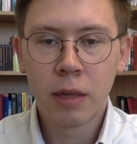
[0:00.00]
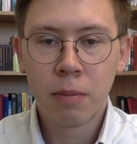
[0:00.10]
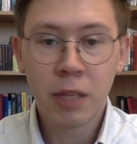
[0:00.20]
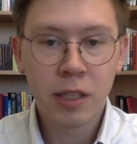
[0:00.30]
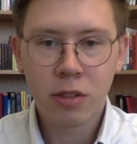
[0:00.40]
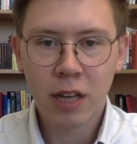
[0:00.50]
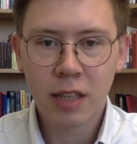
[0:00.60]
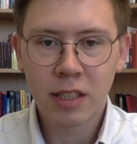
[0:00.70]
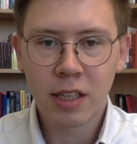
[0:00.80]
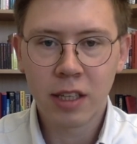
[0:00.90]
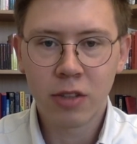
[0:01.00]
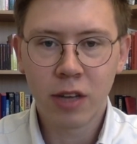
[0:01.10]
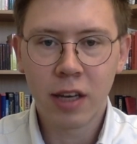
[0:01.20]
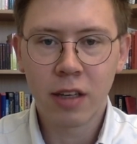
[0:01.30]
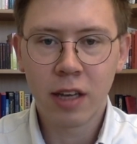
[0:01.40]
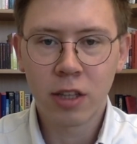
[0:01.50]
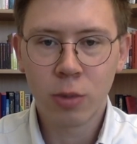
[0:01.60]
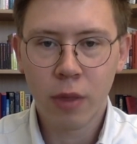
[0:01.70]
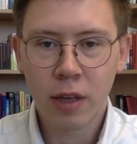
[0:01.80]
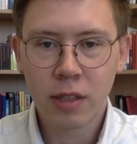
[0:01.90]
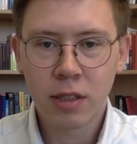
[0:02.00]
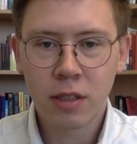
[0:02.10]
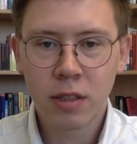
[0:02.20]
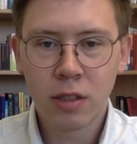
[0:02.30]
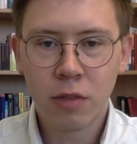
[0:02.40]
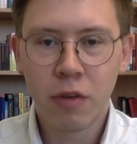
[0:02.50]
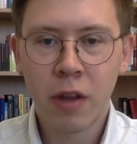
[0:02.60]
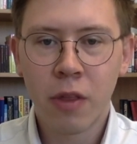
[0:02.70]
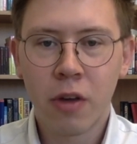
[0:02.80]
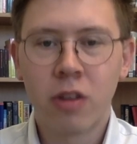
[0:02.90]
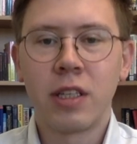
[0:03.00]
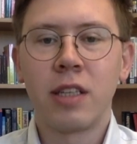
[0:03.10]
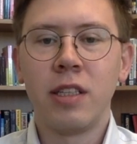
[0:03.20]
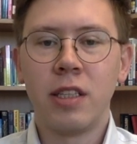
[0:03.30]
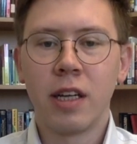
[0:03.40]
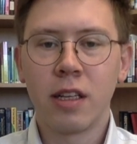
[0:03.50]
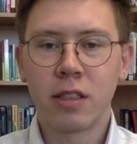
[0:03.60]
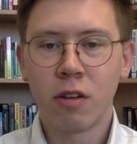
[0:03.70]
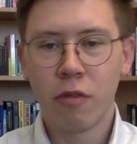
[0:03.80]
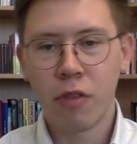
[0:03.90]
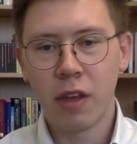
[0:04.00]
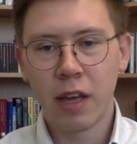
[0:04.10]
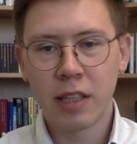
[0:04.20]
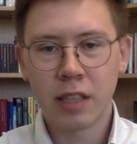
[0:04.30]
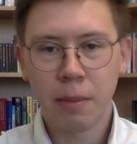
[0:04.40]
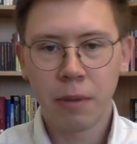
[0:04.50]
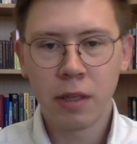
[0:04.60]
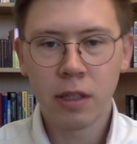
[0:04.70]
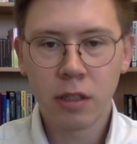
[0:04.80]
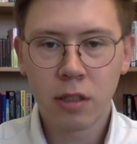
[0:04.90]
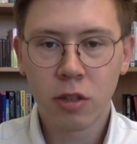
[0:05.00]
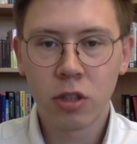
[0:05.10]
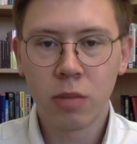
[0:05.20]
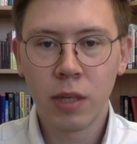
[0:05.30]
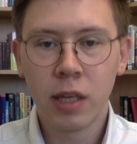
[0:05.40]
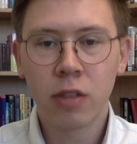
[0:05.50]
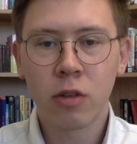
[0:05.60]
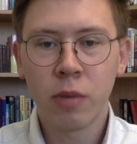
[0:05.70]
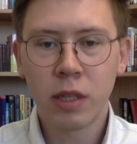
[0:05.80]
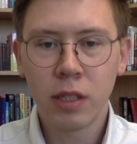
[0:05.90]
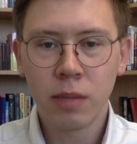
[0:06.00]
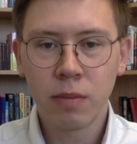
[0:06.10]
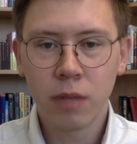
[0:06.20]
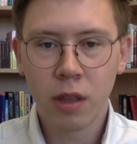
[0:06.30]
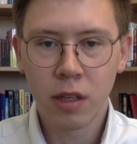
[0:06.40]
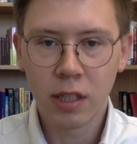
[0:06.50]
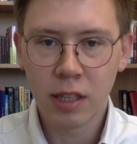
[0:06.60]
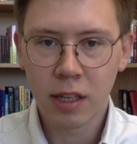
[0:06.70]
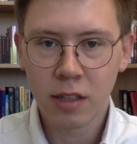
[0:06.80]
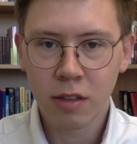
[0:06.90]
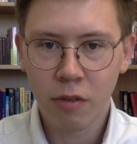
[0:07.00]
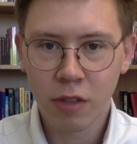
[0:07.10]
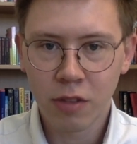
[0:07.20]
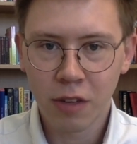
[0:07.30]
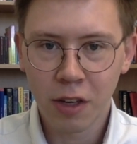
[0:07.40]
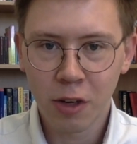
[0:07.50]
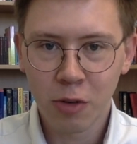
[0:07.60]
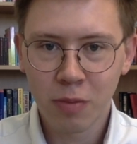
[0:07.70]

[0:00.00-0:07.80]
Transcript: please don't hesitate to get in touch with us. You find the contact details of the SAP social media committee in the details of this video.